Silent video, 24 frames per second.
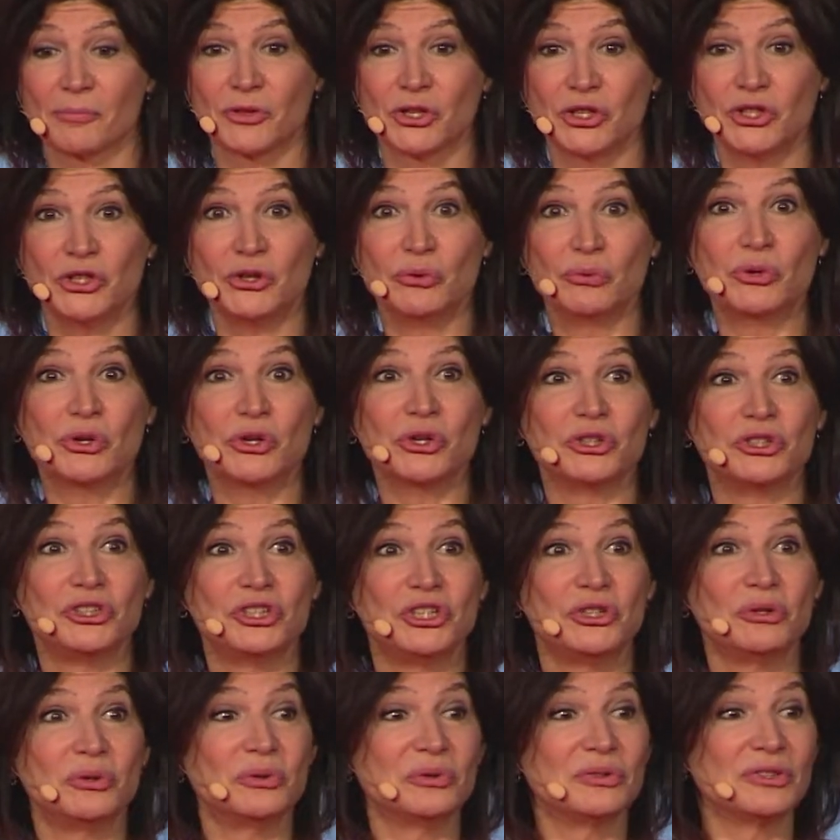you could
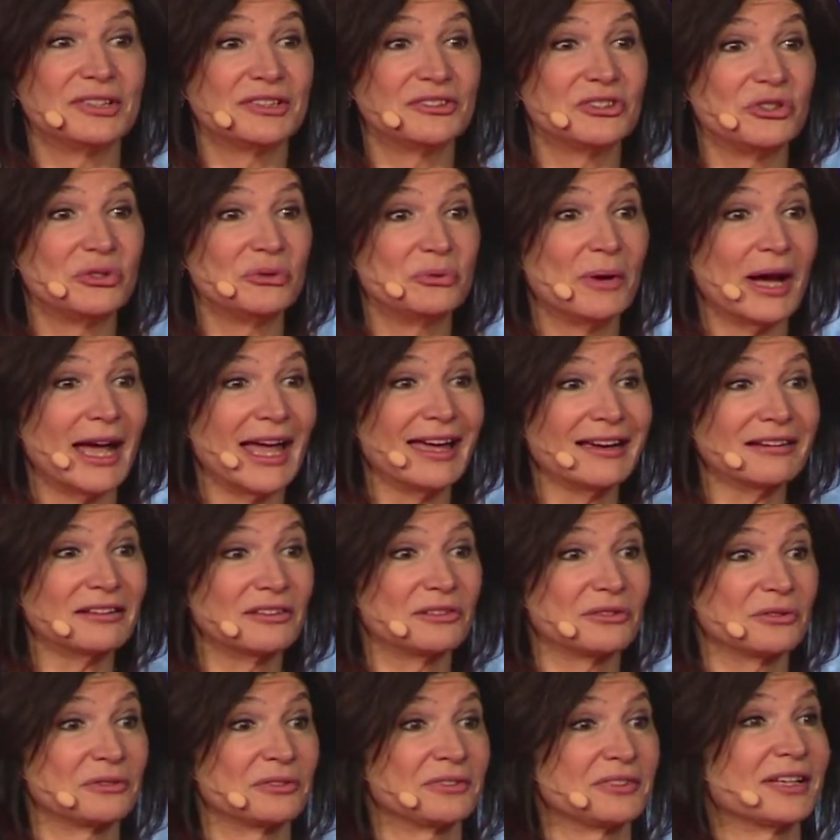use to
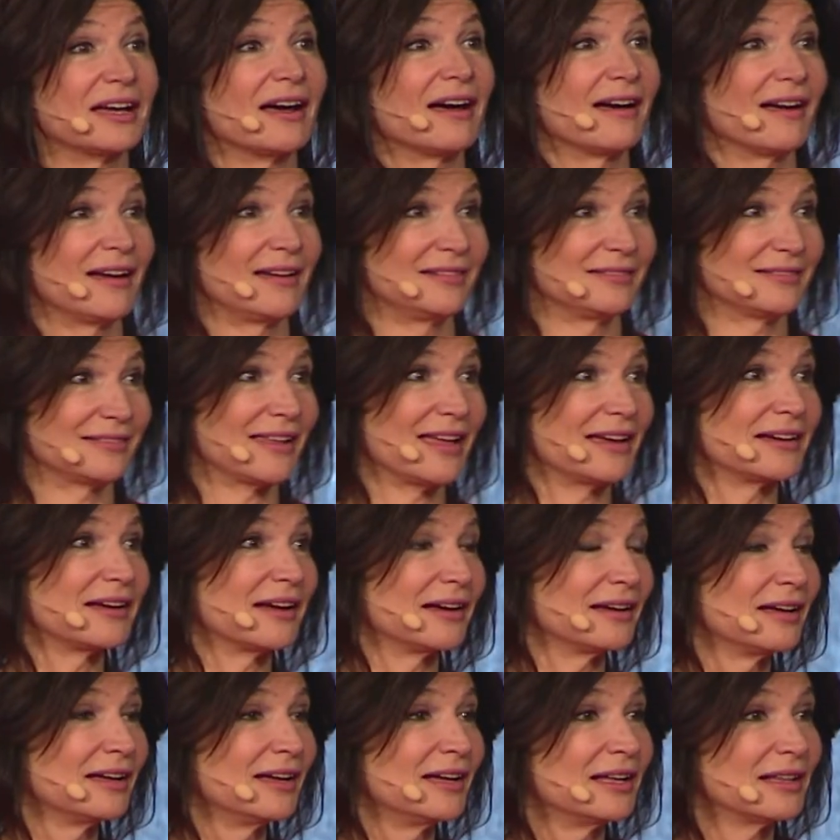exercise, like
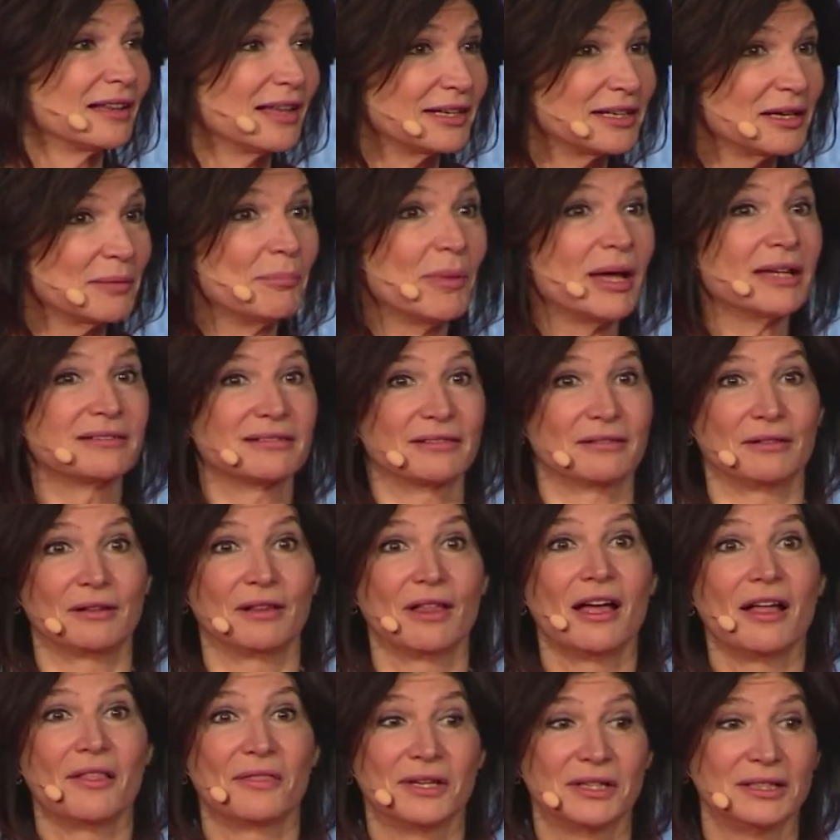a muscle
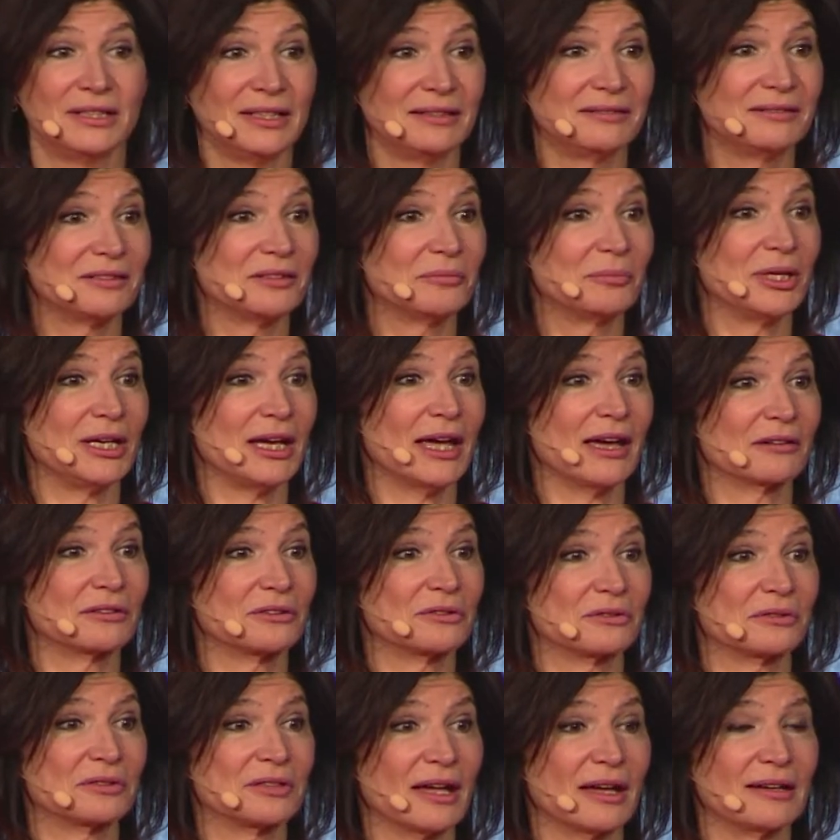that needs to be
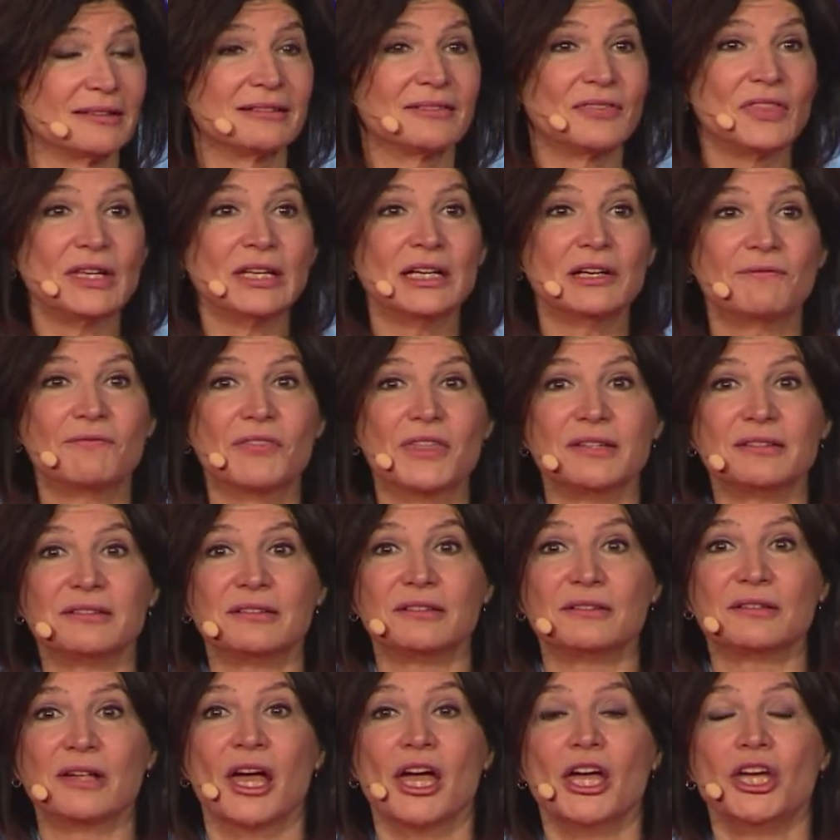exercised. Think of this
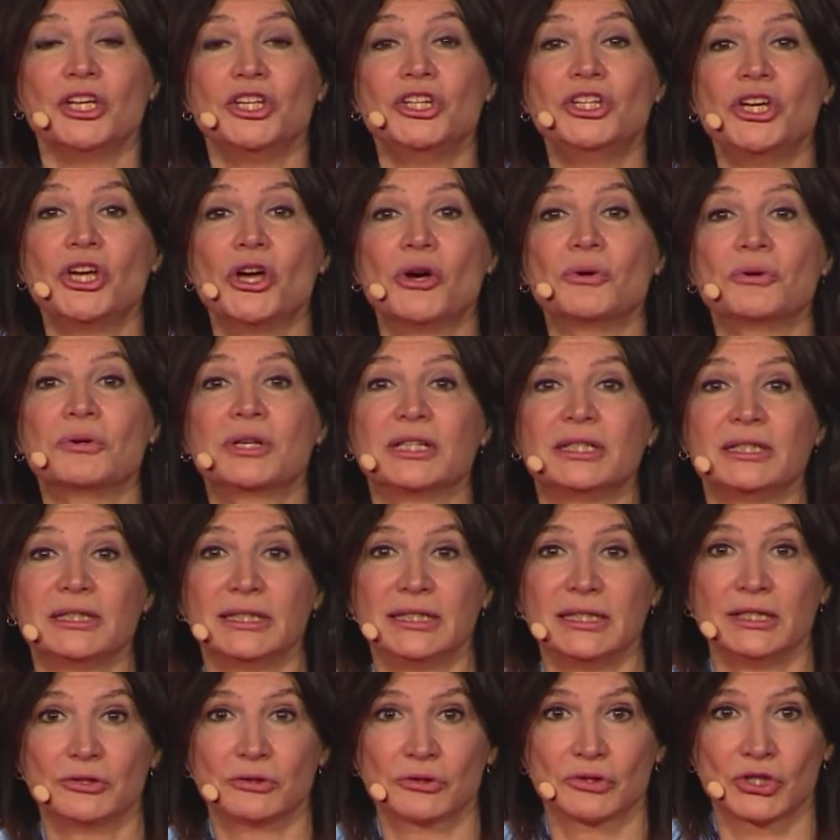as yoga
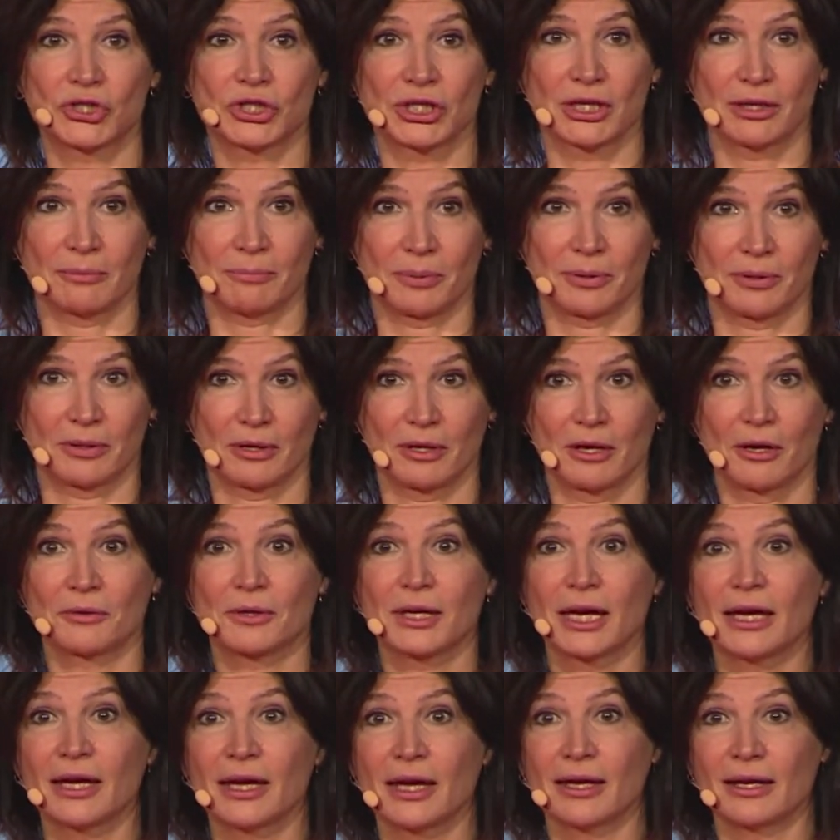leadership.
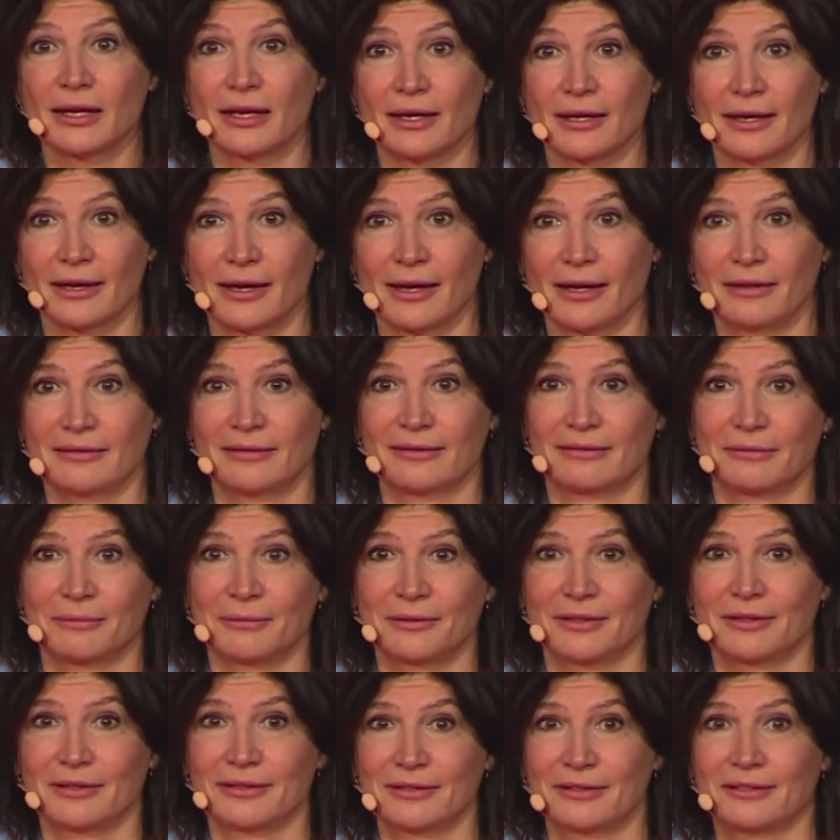Okay, yes,
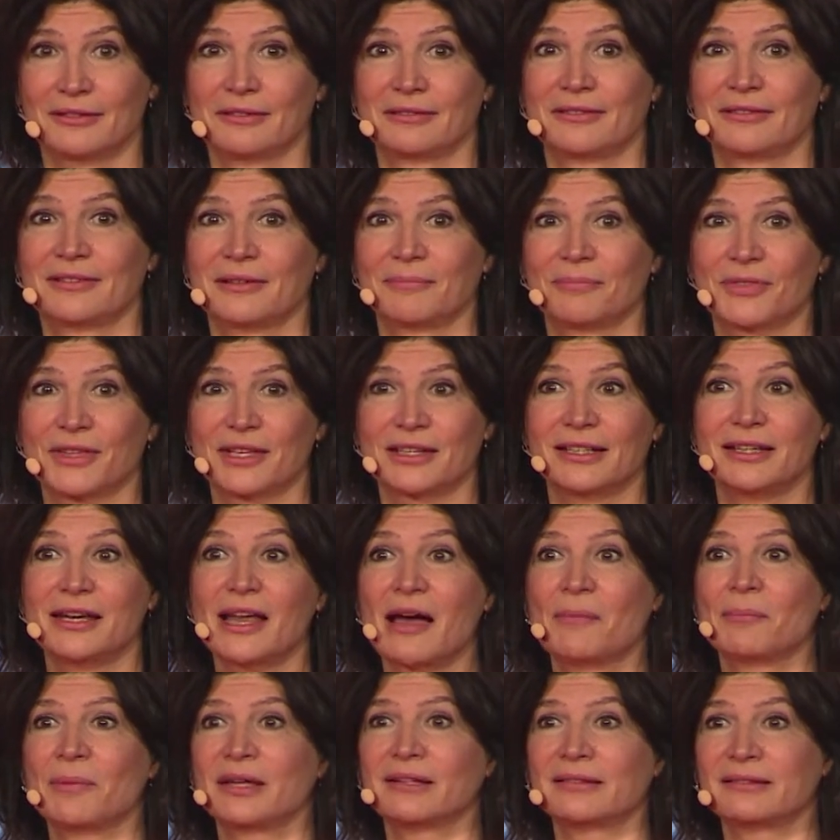we'll do something.
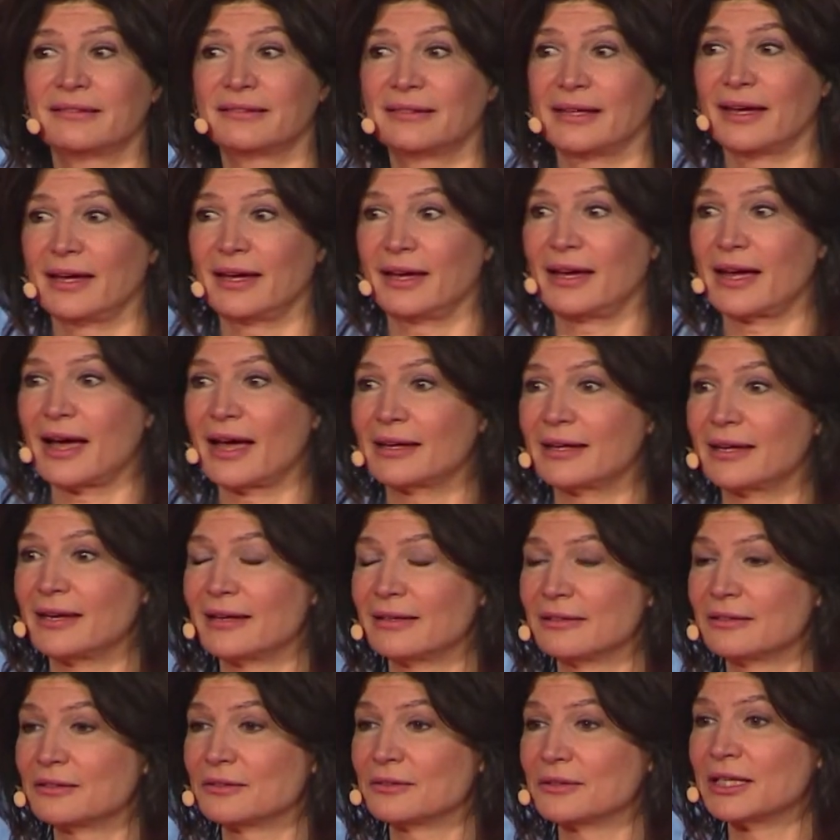Namaste, I
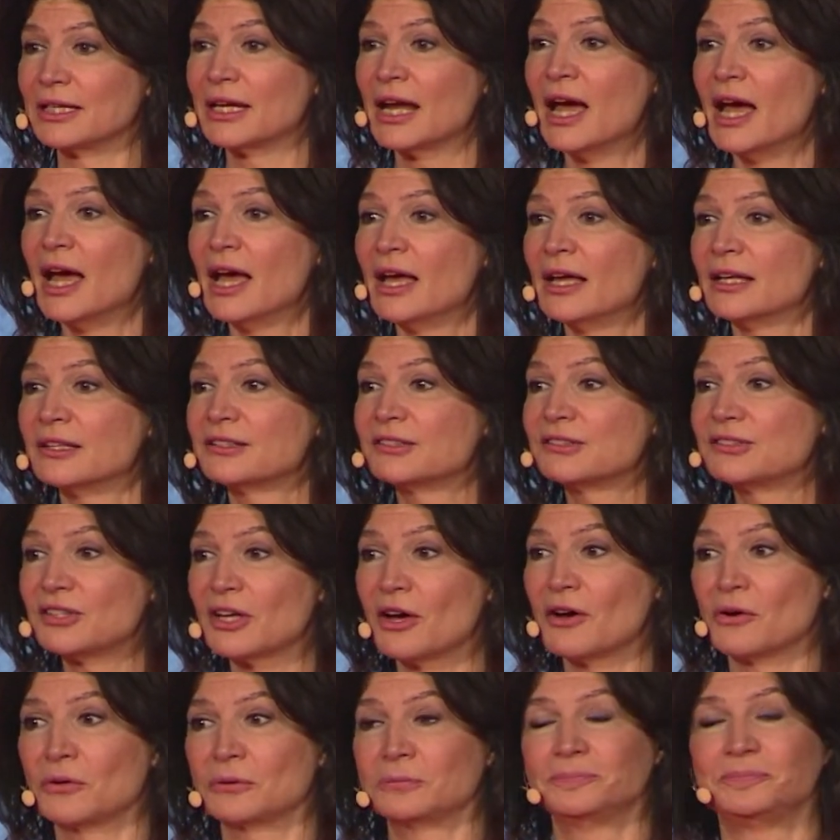can't do it.
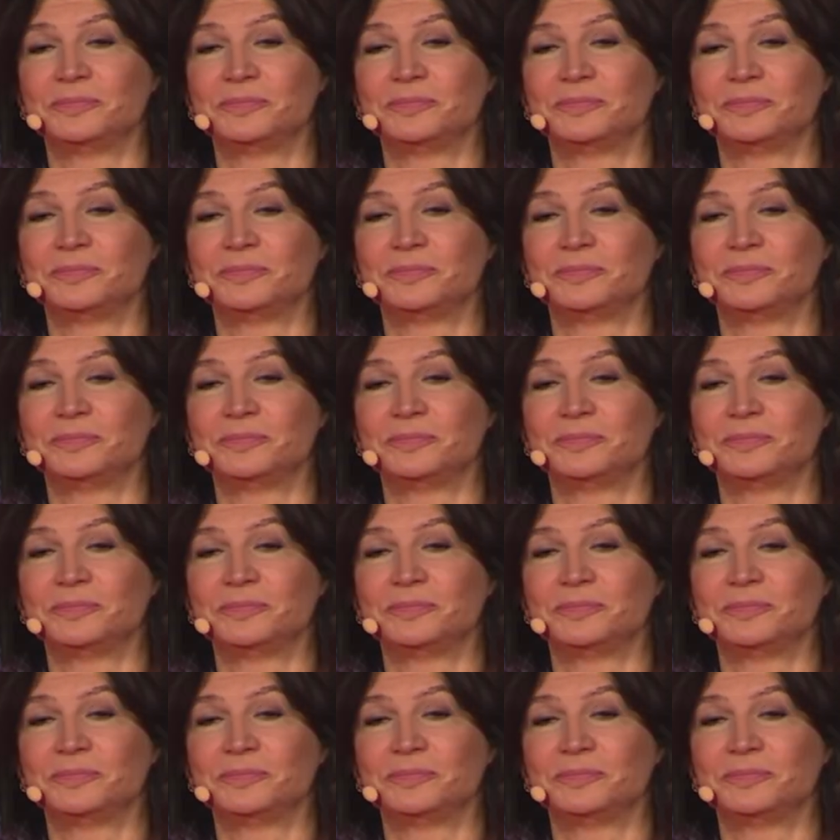So,